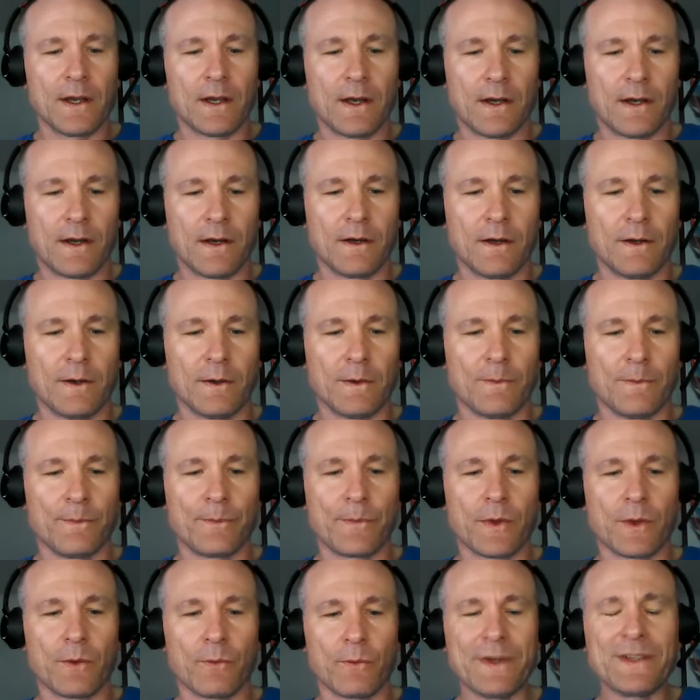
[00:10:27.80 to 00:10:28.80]

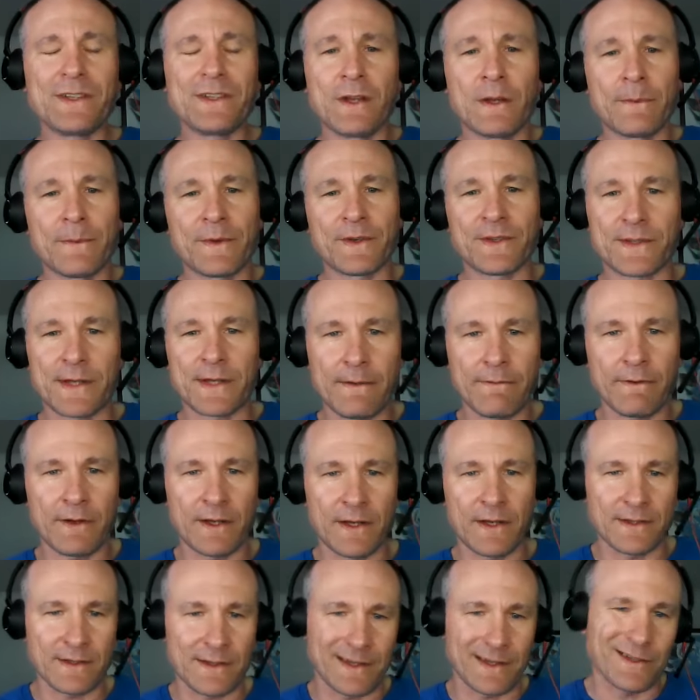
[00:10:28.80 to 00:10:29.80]
Reason number
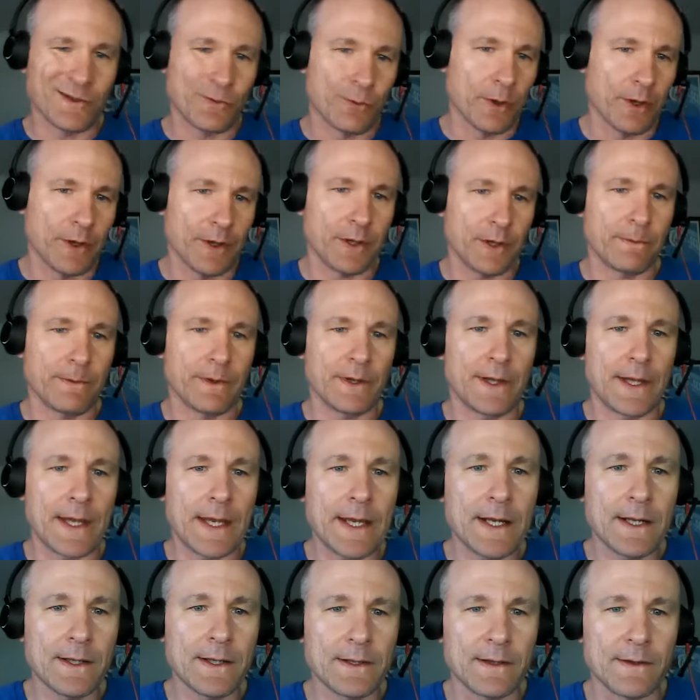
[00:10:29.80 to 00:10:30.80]
seven is really
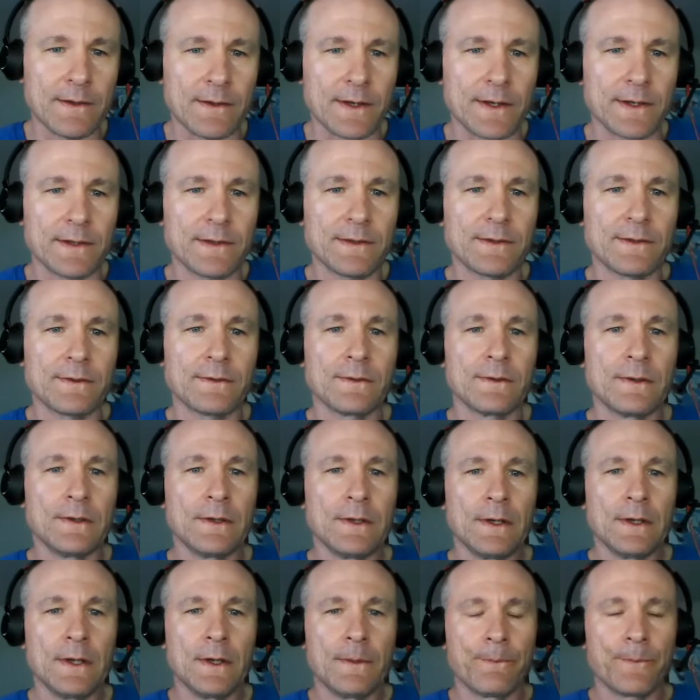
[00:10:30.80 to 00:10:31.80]
related to this.
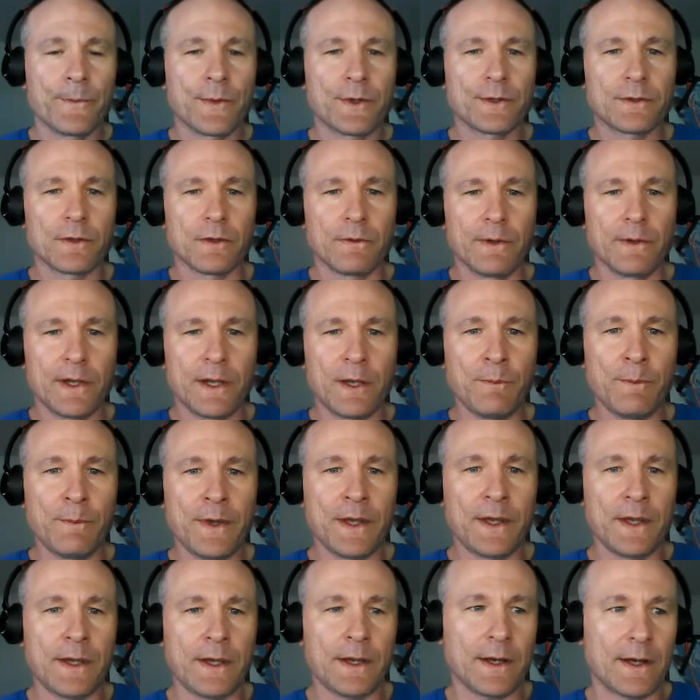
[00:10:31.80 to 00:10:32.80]
So it can
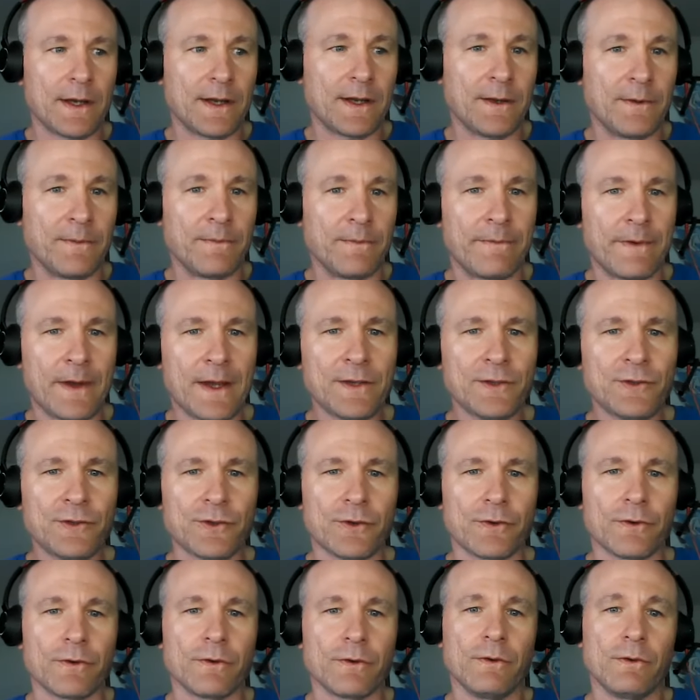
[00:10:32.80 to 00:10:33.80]
be an
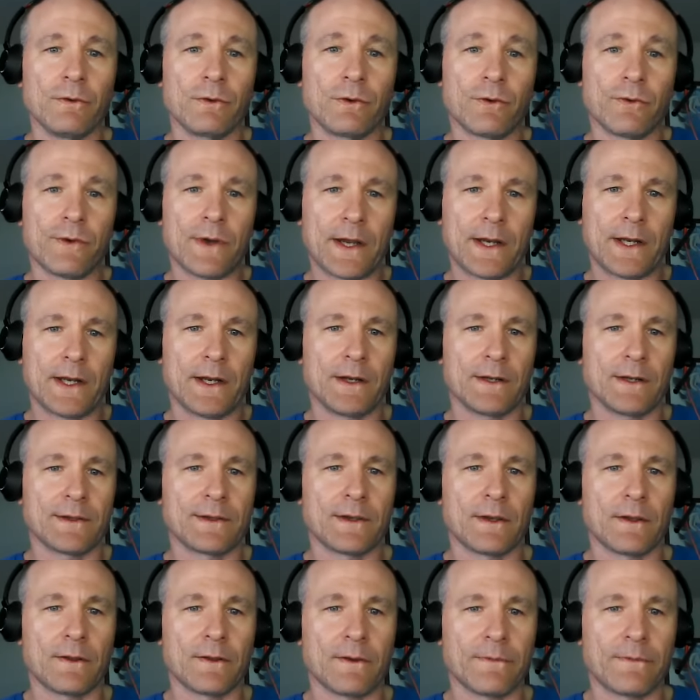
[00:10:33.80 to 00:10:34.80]
investor who created a
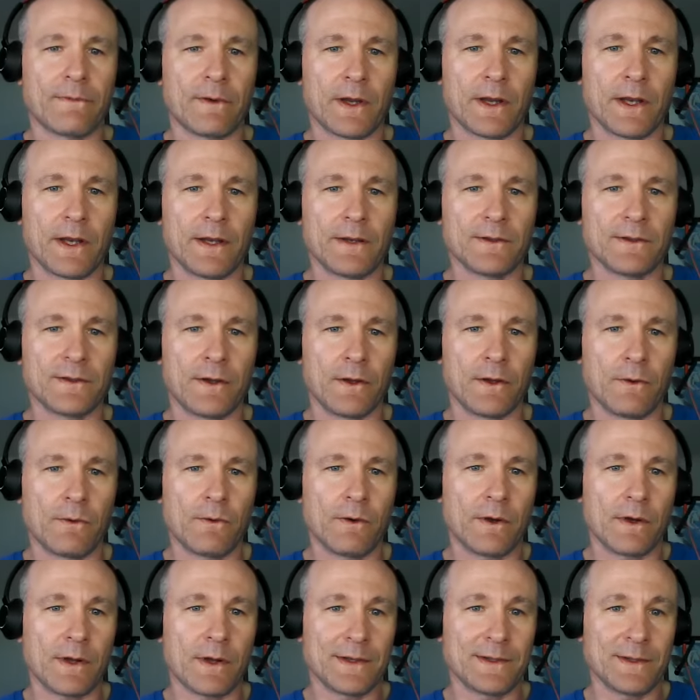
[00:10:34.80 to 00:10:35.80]
seller finance
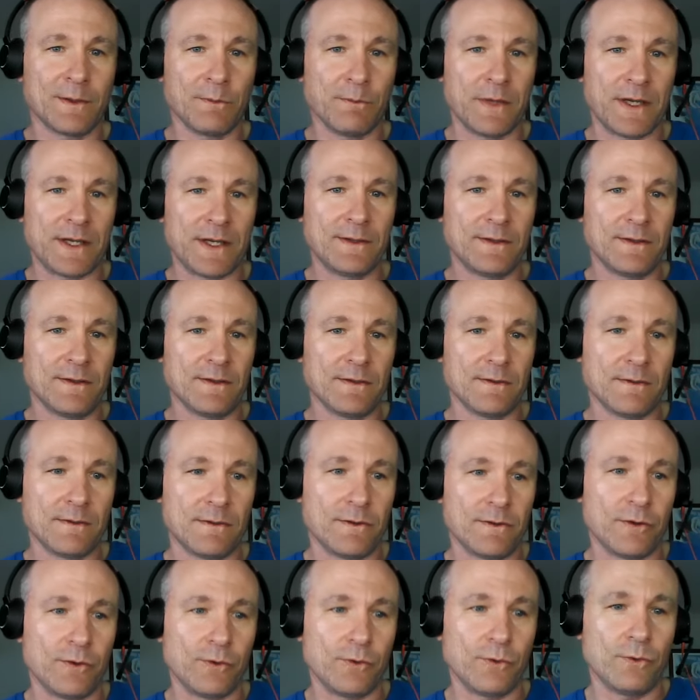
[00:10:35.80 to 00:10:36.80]
note as a means
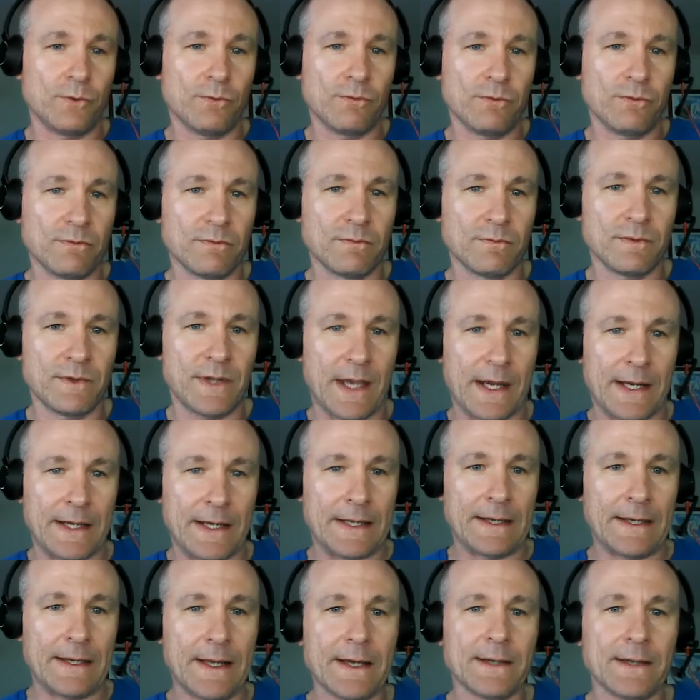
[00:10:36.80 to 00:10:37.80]
to
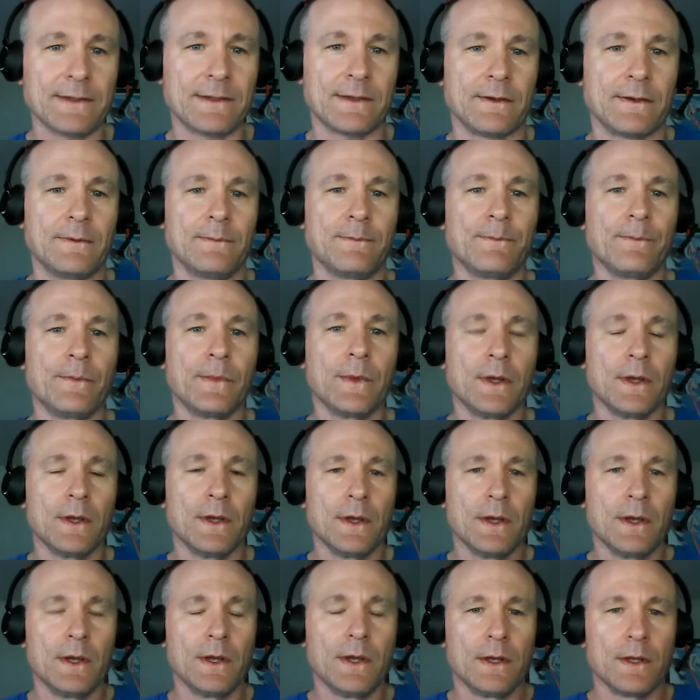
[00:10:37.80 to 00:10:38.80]
getting an exit.
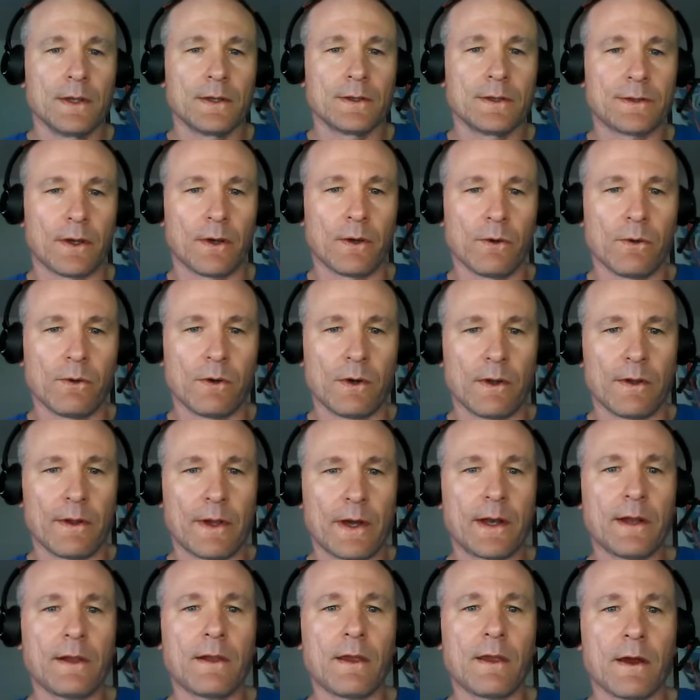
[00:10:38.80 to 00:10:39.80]
So a
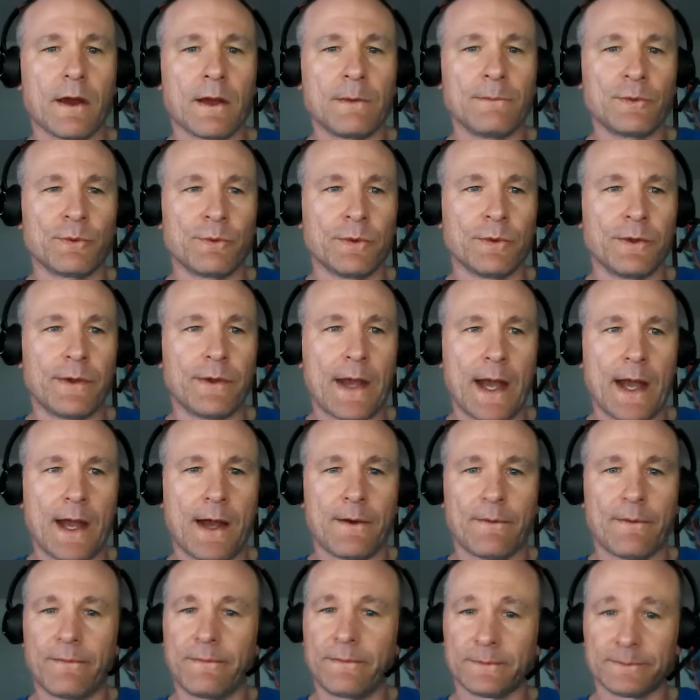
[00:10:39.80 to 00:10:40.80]
lot of times when you
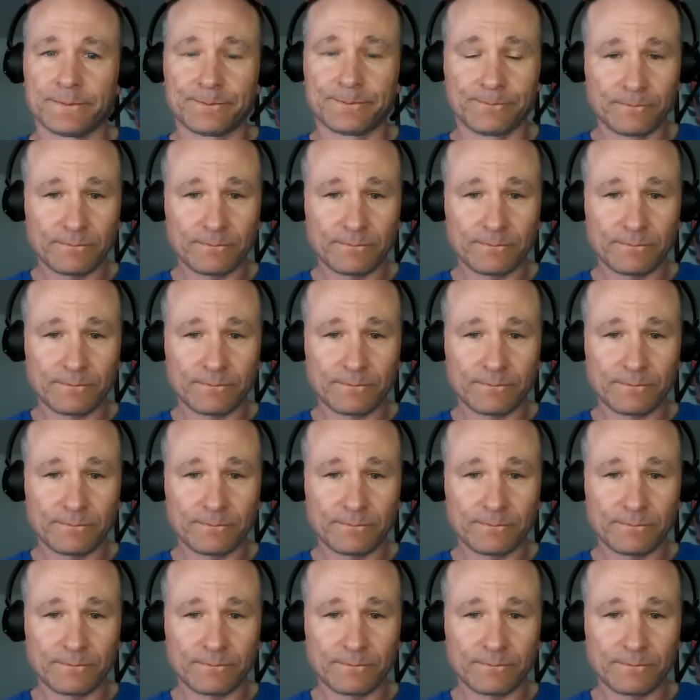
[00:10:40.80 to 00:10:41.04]
have